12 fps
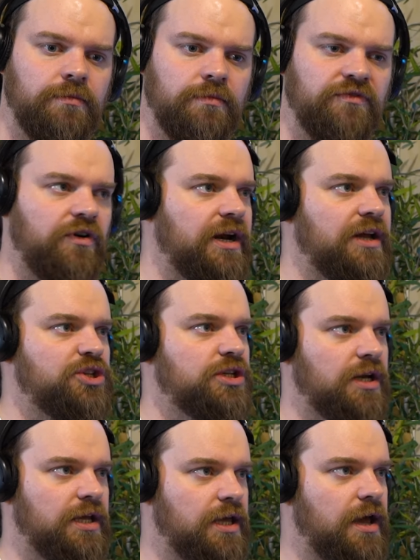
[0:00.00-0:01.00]

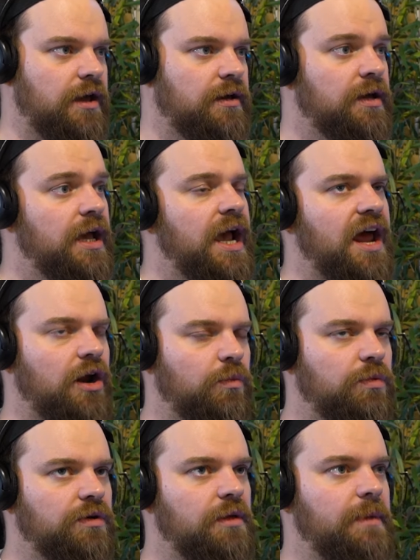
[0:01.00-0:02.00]
financially? Yeah. And I
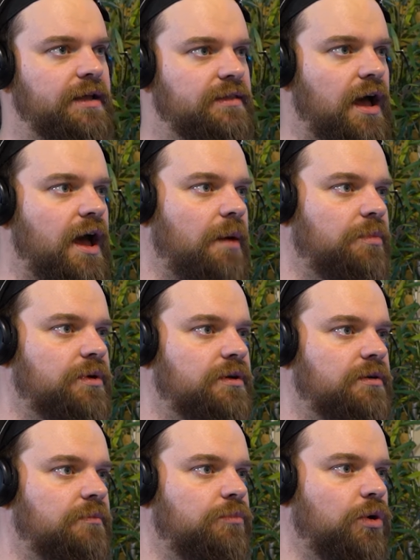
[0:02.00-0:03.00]
will make that
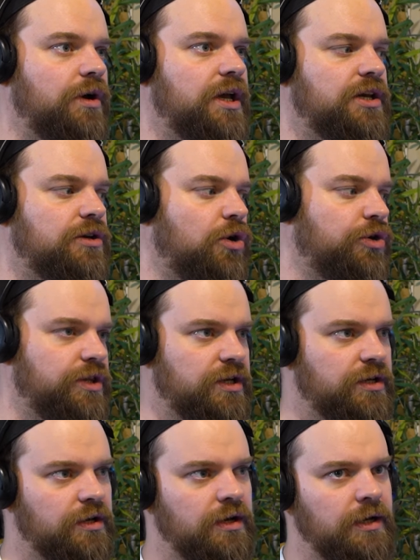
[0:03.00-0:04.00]
happen. But in
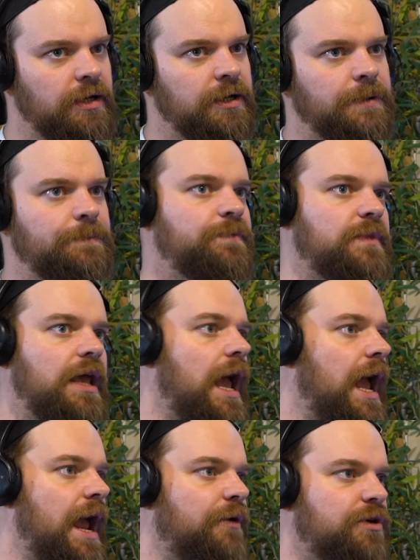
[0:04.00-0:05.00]
other
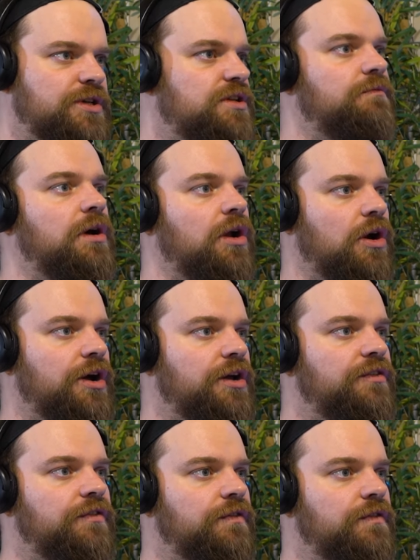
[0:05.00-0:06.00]
areas of my
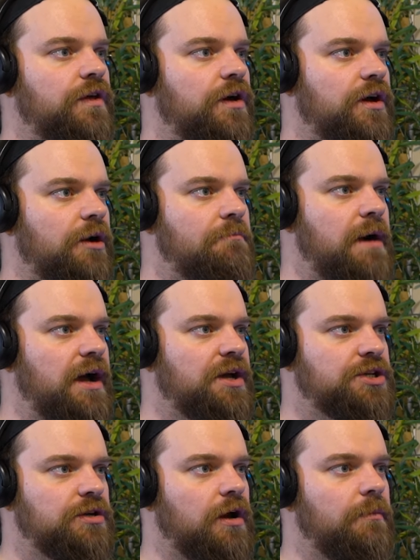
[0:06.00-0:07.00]
life that I'm
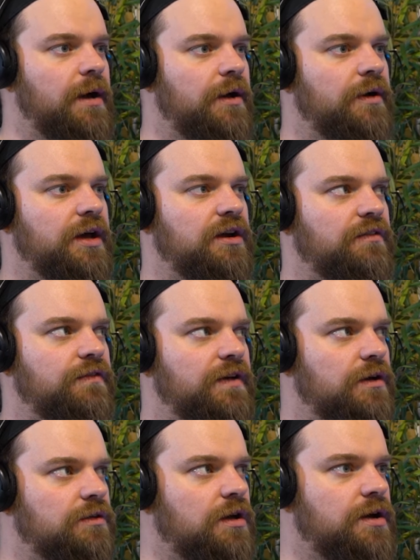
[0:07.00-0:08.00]
passionate about, and I
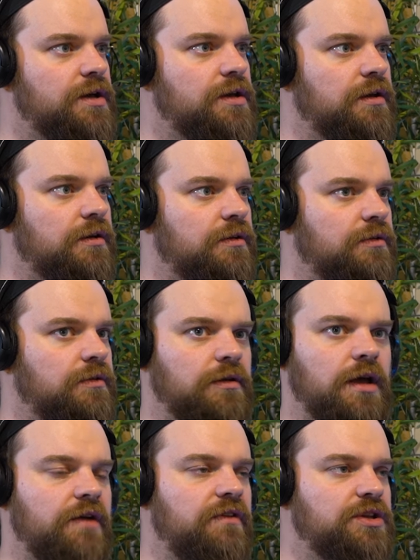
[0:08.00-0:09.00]
feel like
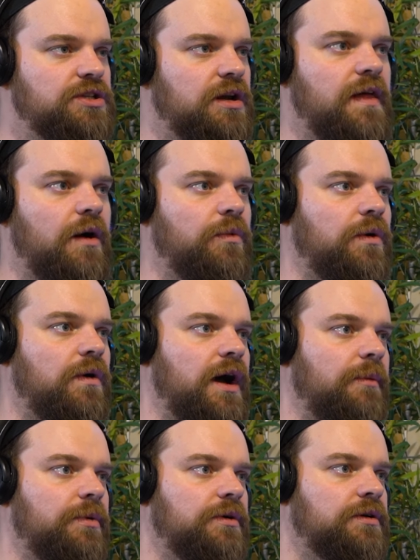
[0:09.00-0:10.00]
eventually that will
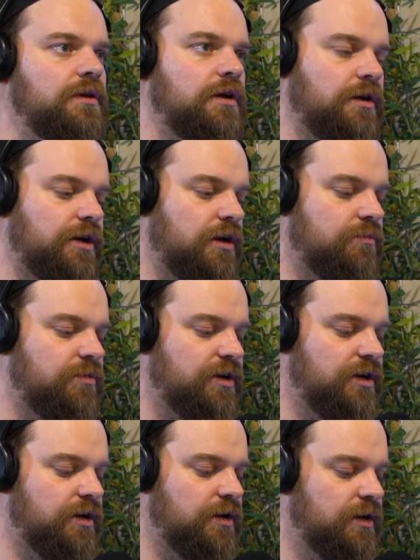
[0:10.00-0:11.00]
happen. I'm going
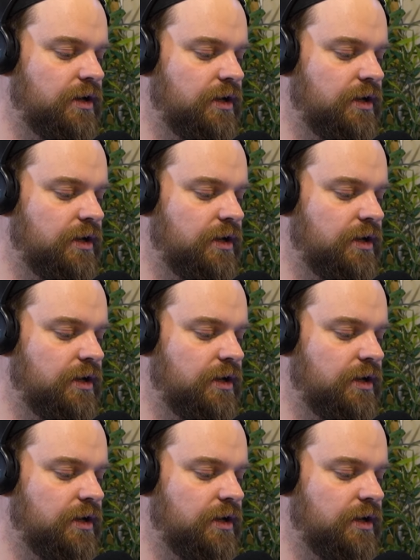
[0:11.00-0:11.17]
to,